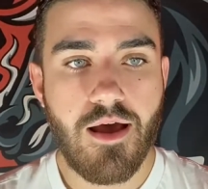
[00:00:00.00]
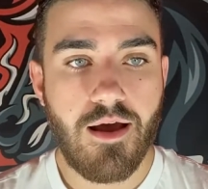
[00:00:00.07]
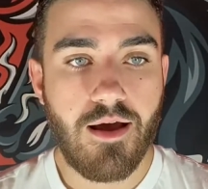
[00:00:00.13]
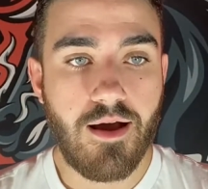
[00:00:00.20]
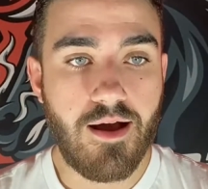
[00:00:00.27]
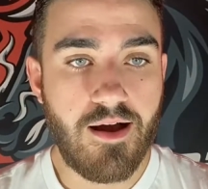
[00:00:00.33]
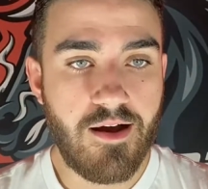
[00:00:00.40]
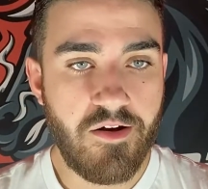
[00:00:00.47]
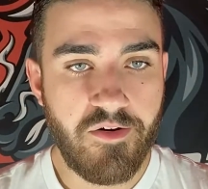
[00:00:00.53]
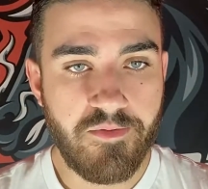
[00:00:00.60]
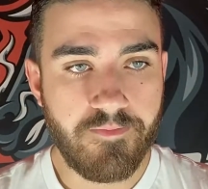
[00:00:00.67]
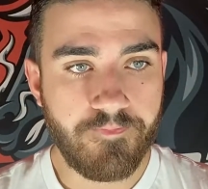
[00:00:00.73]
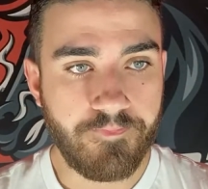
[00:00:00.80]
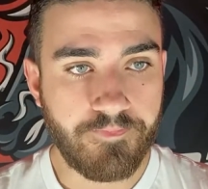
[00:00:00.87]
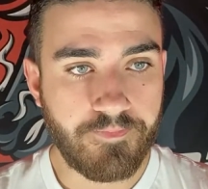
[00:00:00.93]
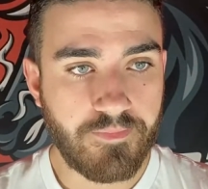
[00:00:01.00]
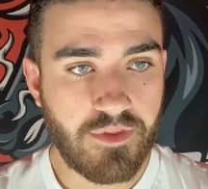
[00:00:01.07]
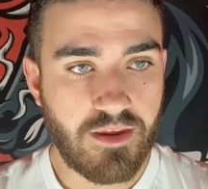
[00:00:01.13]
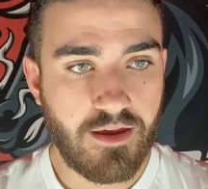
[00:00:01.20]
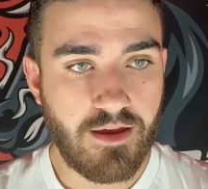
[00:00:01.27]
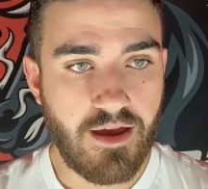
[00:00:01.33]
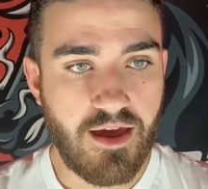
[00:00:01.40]
And
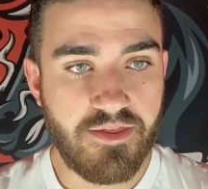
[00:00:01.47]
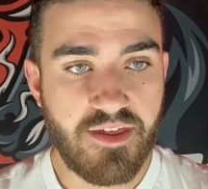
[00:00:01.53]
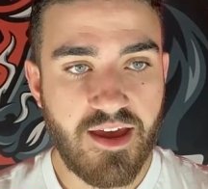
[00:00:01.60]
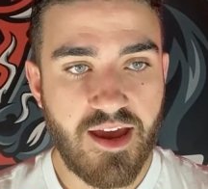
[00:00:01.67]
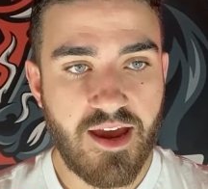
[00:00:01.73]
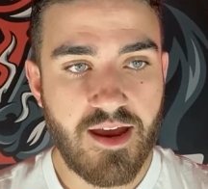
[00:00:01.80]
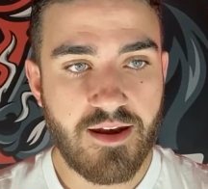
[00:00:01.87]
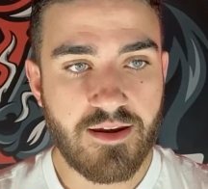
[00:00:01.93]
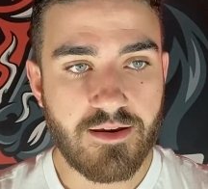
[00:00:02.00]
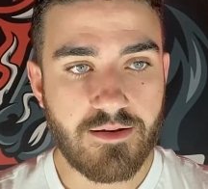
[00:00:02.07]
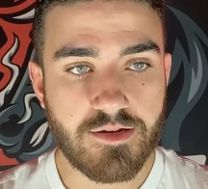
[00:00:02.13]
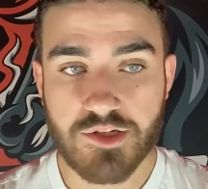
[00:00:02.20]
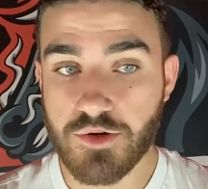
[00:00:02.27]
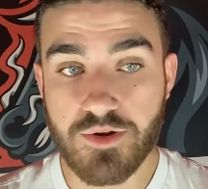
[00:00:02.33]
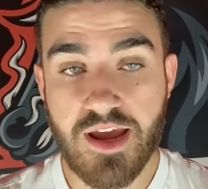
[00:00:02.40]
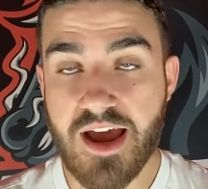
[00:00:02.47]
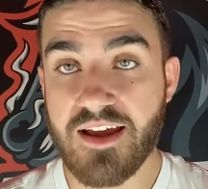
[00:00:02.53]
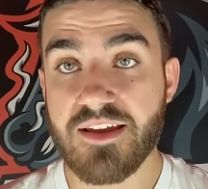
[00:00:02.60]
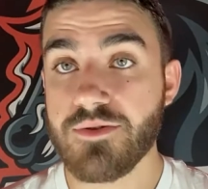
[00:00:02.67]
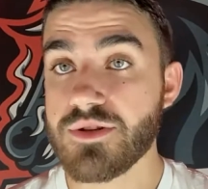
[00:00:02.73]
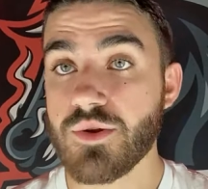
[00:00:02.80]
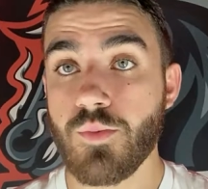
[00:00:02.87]
then,
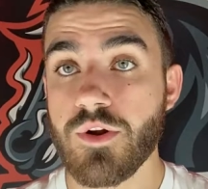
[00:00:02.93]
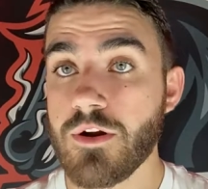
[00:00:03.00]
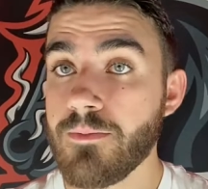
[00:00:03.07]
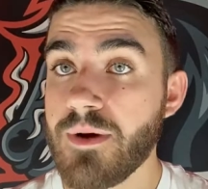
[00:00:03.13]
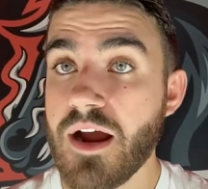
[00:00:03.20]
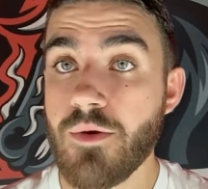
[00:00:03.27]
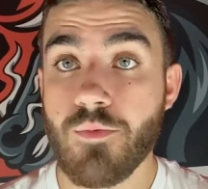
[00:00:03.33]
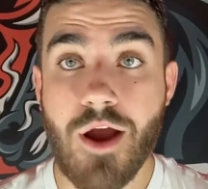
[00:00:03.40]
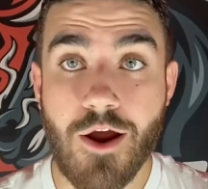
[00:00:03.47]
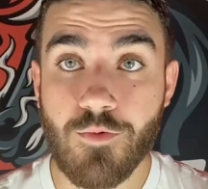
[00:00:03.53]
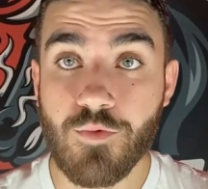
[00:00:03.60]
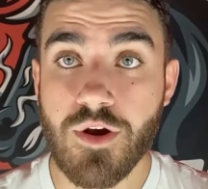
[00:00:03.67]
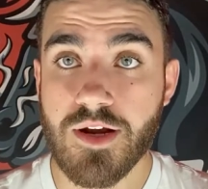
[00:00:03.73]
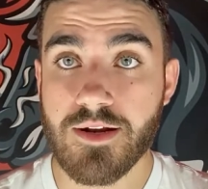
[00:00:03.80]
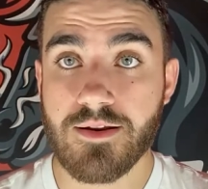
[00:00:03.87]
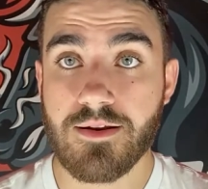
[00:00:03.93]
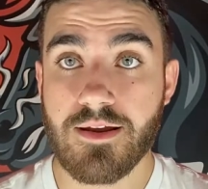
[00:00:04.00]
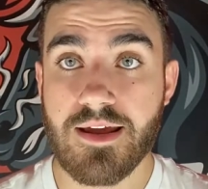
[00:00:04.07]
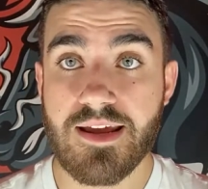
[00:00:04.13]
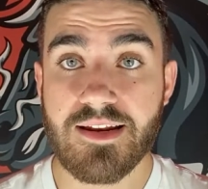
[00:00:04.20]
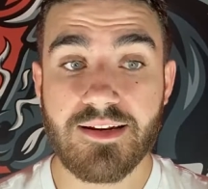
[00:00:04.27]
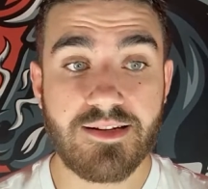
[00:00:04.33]
he was the winner by round one
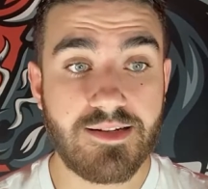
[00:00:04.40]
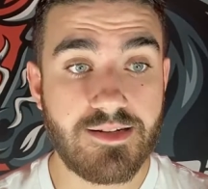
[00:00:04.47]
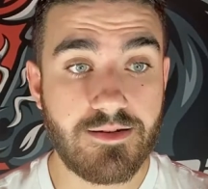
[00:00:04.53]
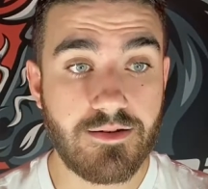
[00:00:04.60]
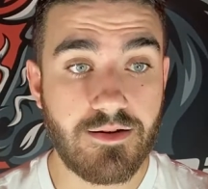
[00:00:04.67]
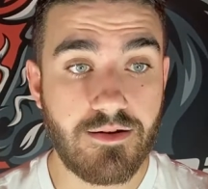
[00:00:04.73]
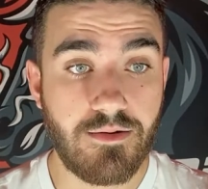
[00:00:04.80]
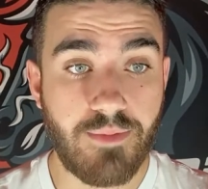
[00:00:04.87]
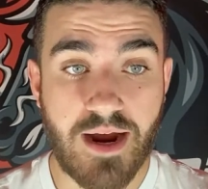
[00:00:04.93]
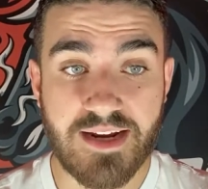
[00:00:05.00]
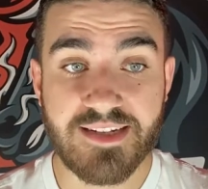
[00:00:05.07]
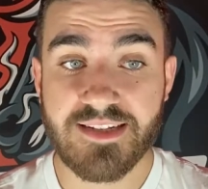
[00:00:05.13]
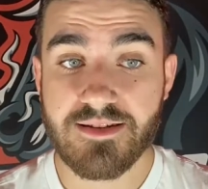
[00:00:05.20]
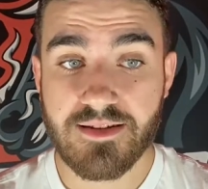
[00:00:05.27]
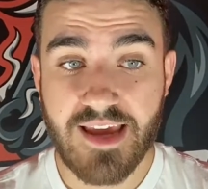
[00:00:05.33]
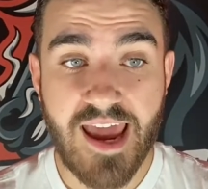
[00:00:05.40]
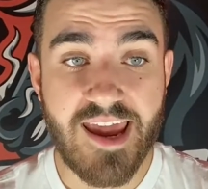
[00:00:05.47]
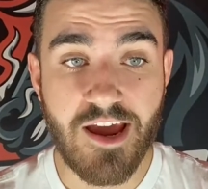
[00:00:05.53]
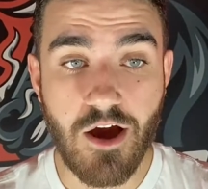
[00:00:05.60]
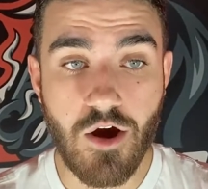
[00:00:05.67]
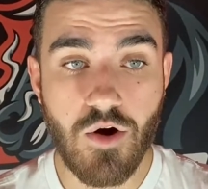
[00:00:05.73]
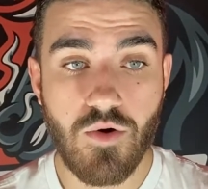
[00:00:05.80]
by
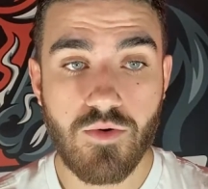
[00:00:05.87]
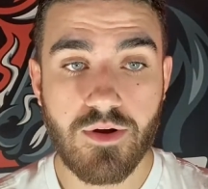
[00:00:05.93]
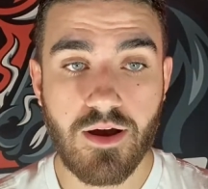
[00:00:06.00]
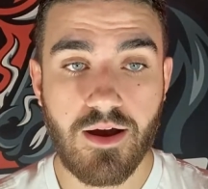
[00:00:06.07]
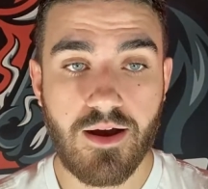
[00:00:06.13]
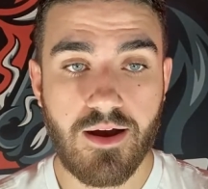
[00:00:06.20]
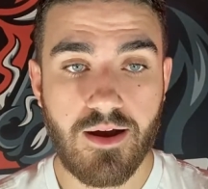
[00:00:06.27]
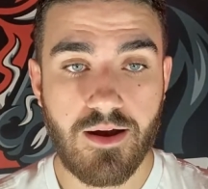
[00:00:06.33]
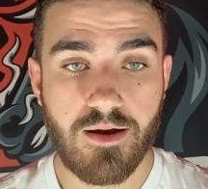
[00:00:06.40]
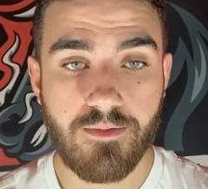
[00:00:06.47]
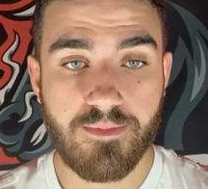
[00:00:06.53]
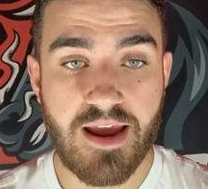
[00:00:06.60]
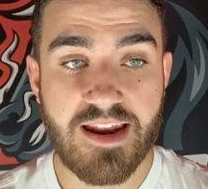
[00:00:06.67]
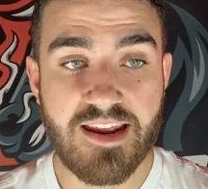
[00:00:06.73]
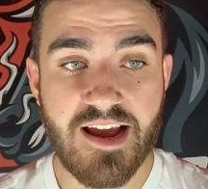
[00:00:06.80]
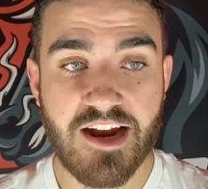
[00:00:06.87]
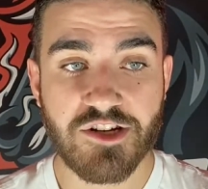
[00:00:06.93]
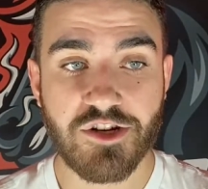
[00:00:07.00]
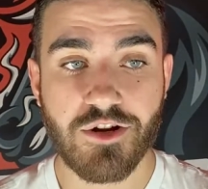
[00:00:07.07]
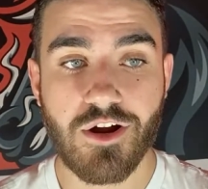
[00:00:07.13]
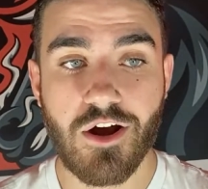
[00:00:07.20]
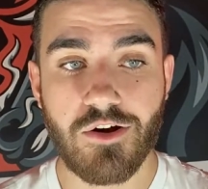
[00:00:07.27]
KO. And he
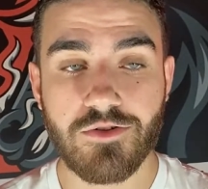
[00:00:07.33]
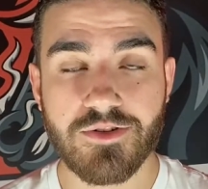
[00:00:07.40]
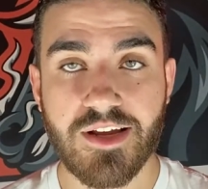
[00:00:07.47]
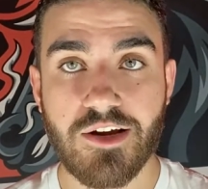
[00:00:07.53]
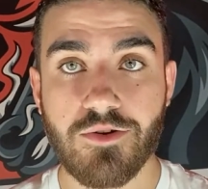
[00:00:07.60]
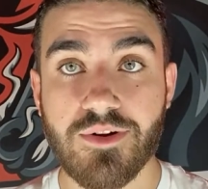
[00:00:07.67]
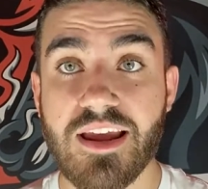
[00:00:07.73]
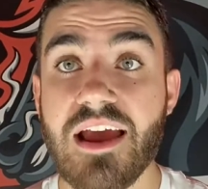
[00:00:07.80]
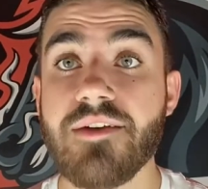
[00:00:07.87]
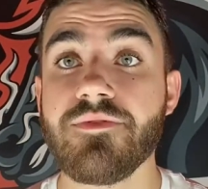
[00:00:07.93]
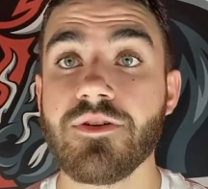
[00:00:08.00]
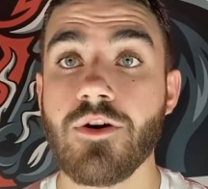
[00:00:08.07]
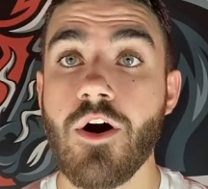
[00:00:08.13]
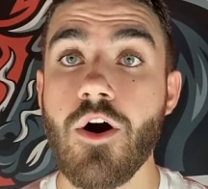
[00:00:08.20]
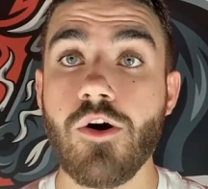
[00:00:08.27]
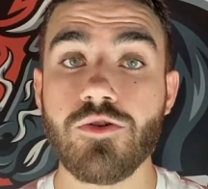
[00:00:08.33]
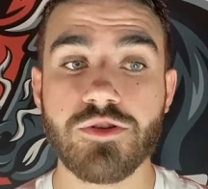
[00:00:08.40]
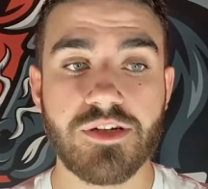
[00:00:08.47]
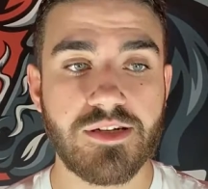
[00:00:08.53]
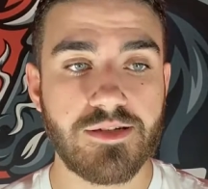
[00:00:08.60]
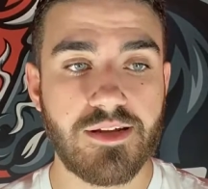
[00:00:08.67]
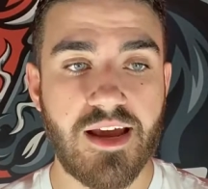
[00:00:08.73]
actually called out Kevin
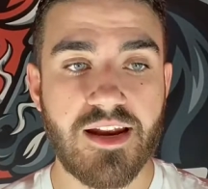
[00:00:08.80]
Holland